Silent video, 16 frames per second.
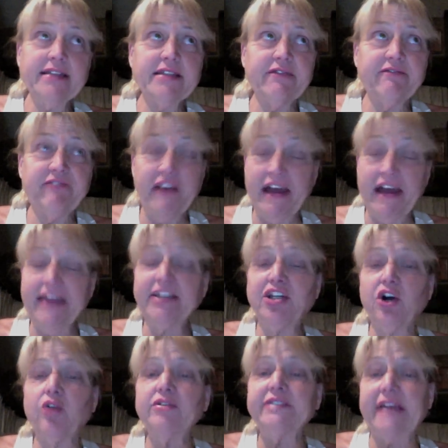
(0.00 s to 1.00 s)
a fine
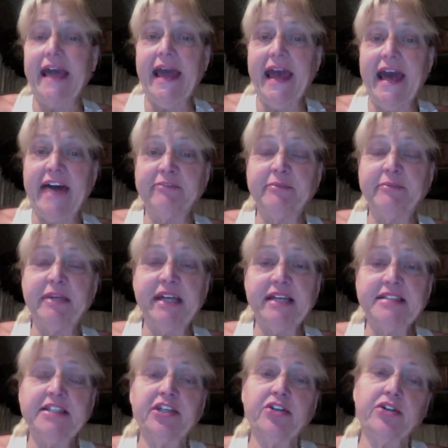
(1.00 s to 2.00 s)
goal to have
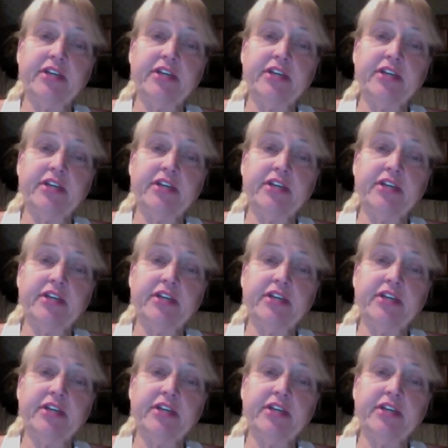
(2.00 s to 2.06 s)
because